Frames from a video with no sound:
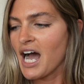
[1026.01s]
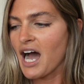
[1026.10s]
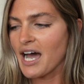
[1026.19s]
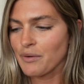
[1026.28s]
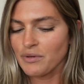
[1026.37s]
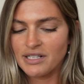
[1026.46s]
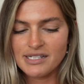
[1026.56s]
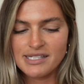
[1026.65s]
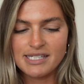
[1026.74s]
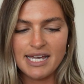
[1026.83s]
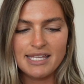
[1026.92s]
I want to
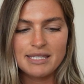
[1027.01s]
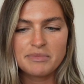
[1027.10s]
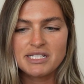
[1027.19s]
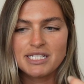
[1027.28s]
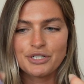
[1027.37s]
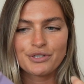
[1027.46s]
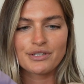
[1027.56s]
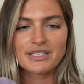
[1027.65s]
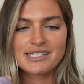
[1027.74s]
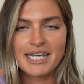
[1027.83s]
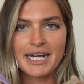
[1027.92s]
say the material
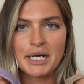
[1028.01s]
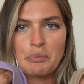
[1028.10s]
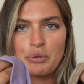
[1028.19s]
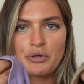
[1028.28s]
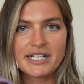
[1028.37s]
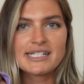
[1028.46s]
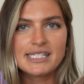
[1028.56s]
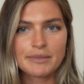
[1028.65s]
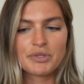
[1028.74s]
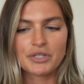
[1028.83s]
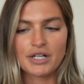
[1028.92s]
is getting pretty
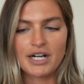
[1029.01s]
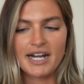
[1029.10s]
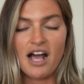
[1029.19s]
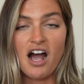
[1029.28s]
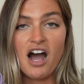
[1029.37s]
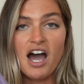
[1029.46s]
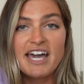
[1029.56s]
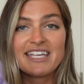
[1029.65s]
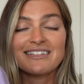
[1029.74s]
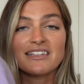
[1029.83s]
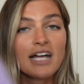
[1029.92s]
similar, and
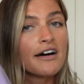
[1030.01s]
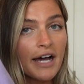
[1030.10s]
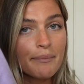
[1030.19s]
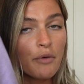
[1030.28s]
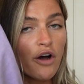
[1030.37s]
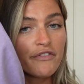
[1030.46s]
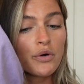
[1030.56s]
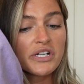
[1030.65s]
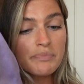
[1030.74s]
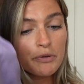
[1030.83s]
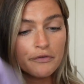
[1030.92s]
I've
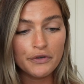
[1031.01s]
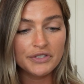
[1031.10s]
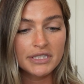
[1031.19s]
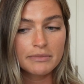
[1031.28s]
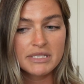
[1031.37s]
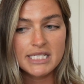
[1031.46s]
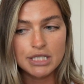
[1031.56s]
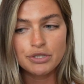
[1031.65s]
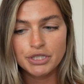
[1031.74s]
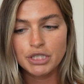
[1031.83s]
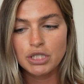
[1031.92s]
always preferred the
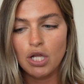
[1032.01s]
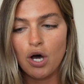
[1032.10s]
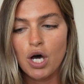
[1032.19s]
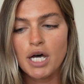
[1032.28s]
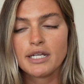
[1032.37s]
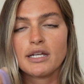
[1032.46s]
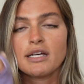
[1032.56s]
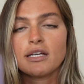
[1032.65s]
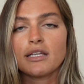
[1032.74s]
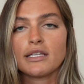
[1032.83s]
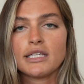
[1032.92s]
material on
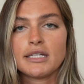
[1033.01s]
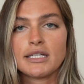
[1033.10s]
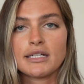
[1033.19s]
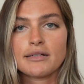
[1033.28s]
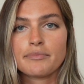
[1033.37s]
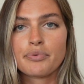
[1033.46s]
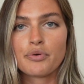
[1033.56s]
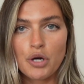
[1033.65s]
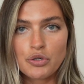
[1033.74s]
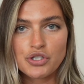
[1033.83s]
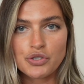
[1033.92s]
the
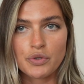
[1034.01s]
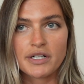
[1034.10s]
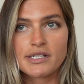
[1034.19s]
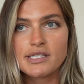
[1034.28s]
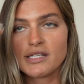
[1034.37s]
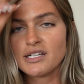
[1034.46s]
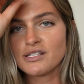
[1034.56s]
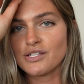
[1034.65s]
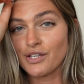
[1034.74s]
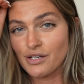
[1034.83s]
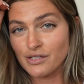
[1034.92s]
Pro shorts
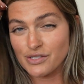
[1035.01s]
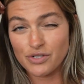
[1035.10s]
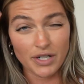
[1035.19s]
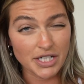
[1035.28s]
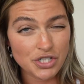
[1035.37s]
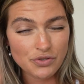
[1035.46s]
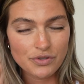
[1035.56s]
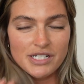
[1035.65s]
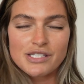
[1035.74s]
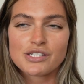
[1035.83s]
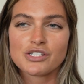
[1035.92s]
to the Scrunch
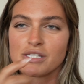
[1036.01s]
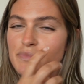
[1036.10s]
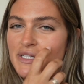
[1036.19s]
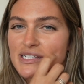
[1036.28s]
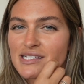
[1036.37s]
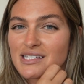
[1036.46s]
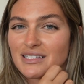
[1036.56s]
shorts, just because it